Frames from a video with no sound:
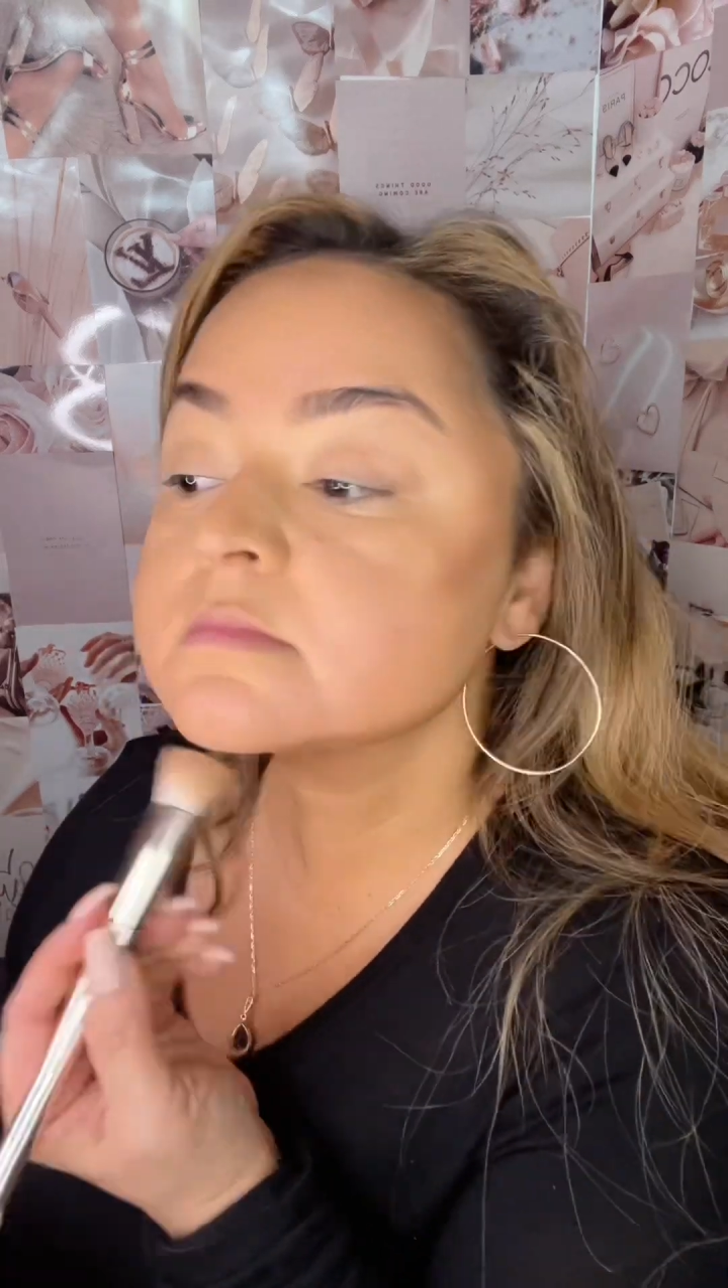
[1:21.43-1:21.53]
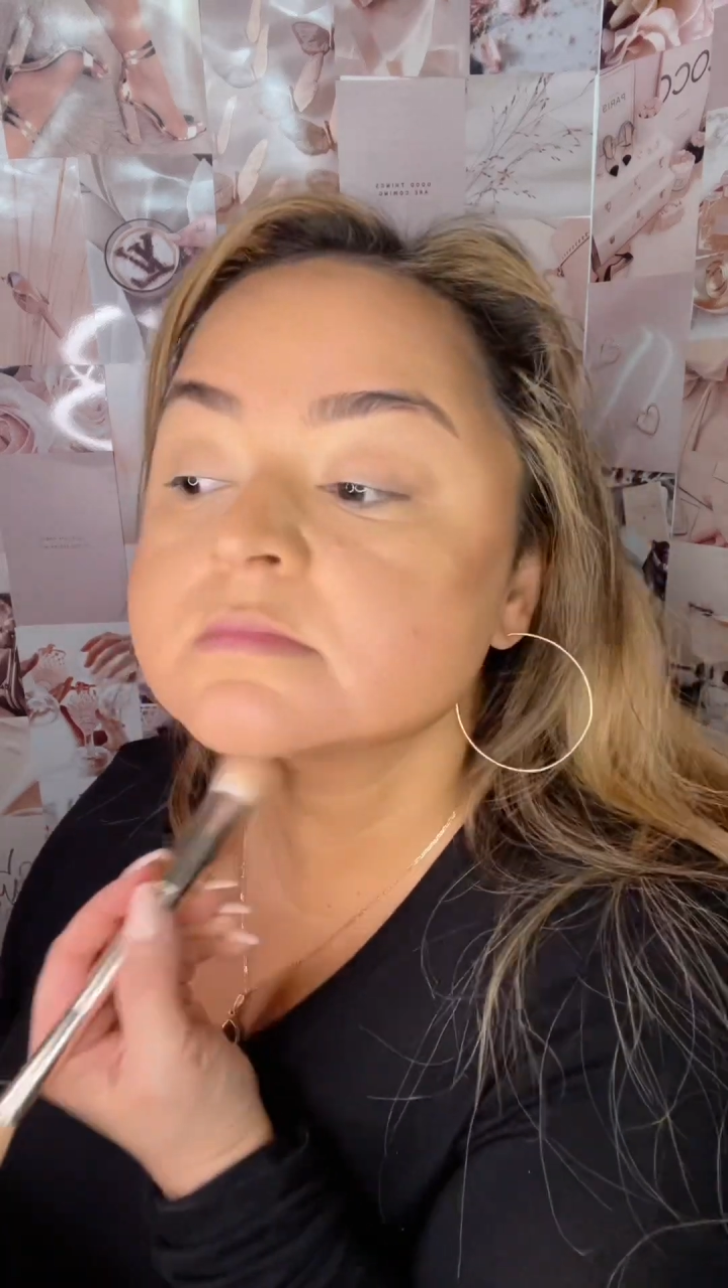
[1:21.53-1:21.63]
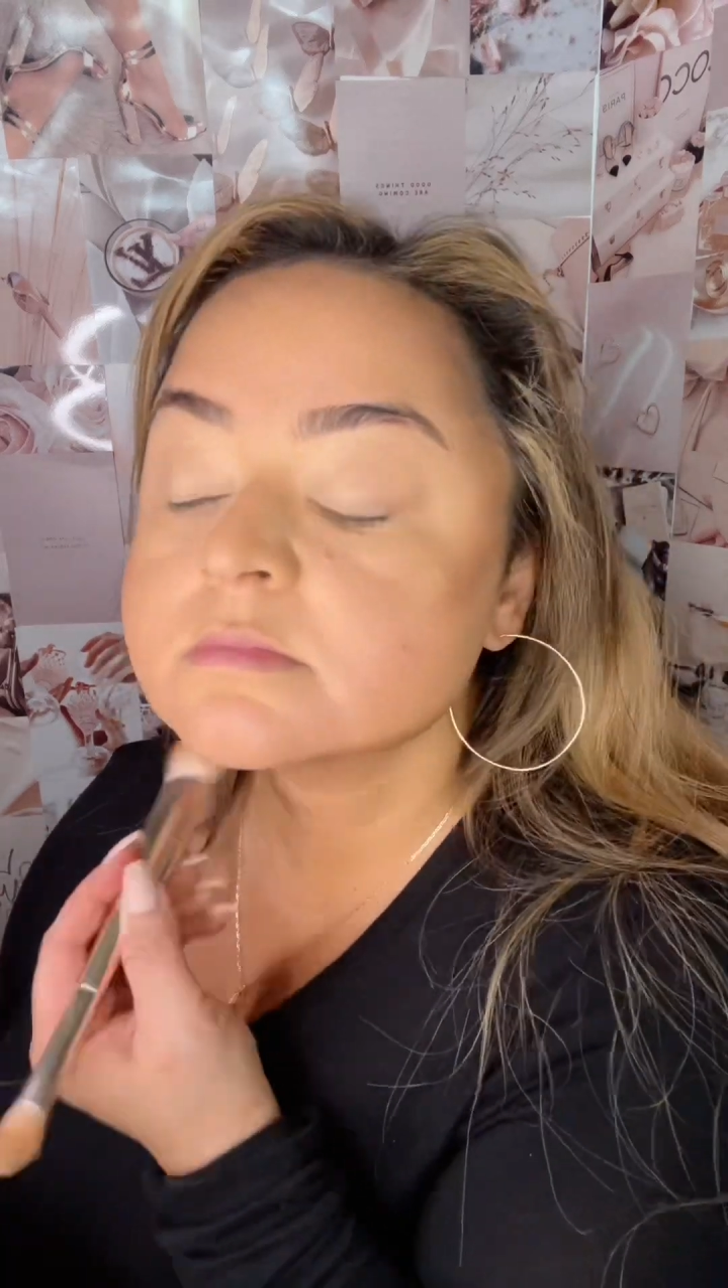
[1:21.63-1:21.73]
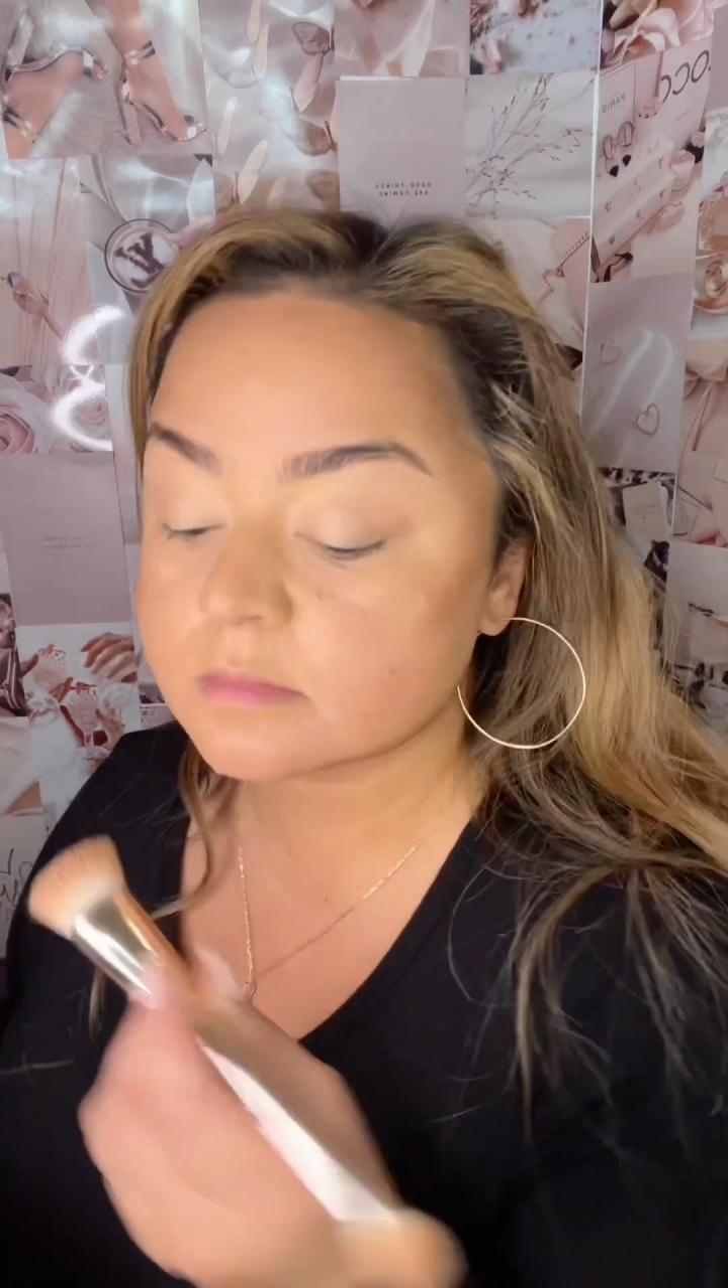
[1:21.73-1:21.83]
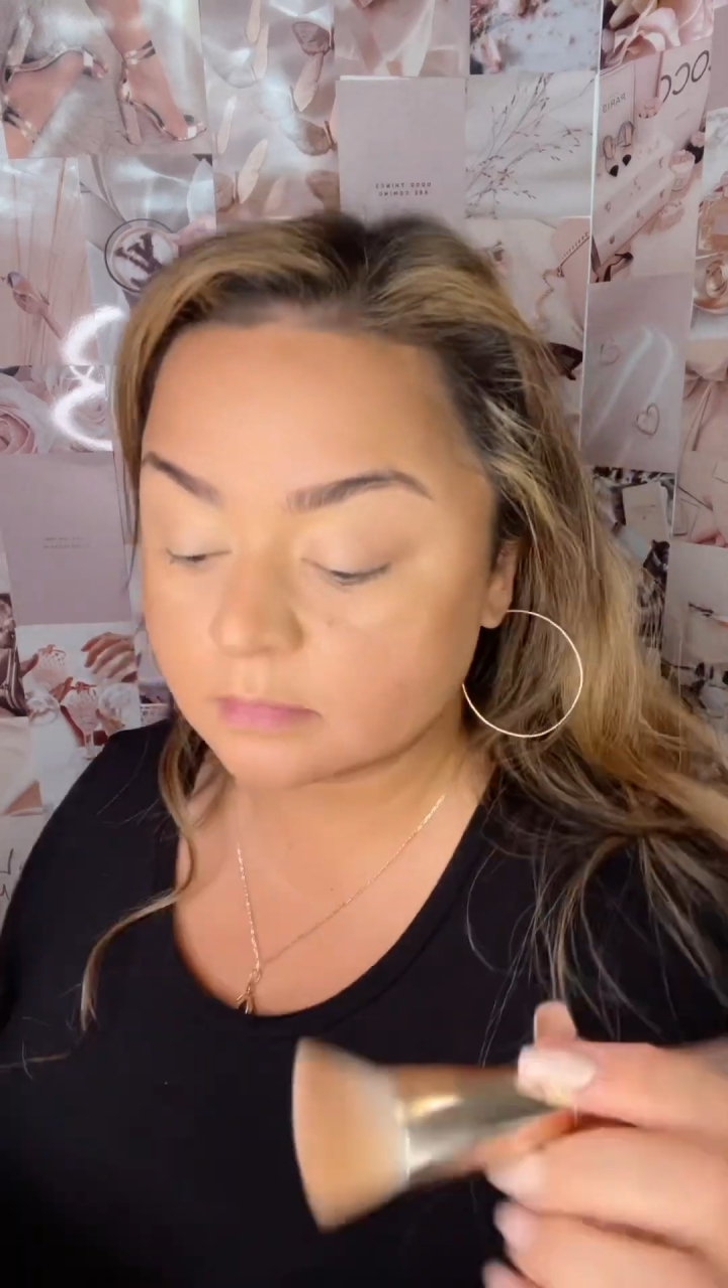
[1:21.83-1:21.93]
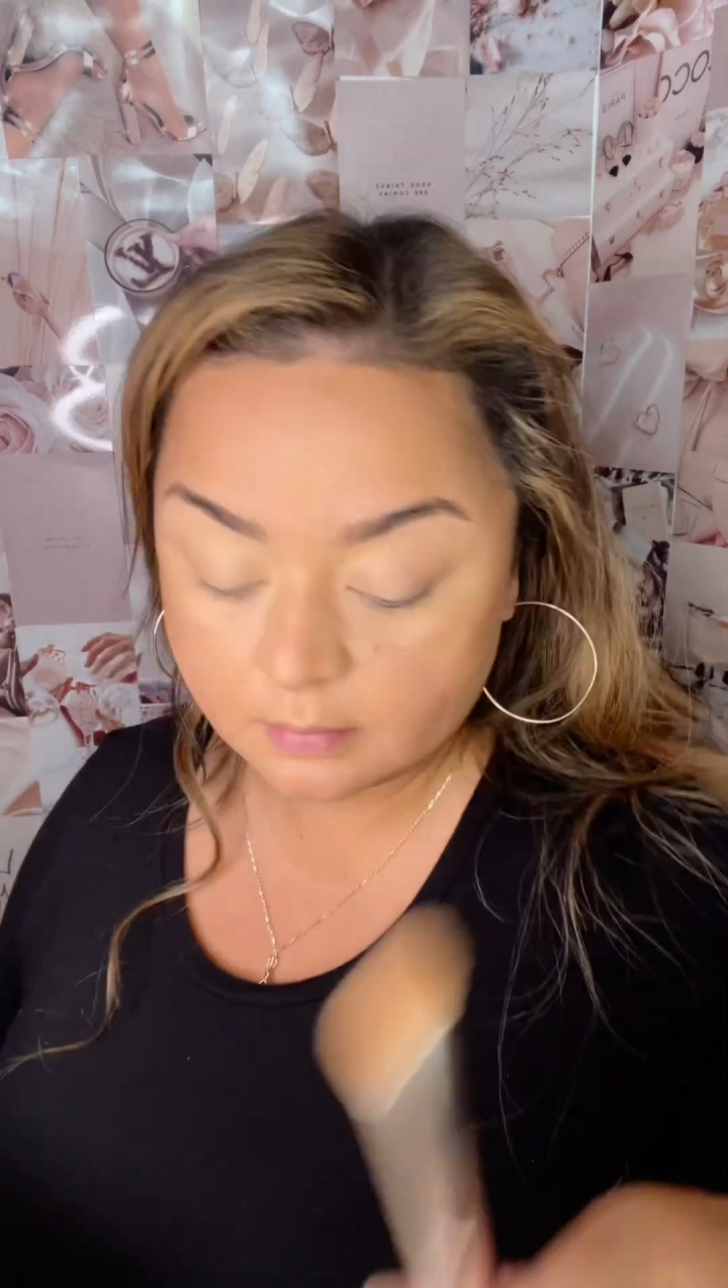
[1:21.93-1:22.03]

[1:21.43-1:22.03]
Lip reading: chin,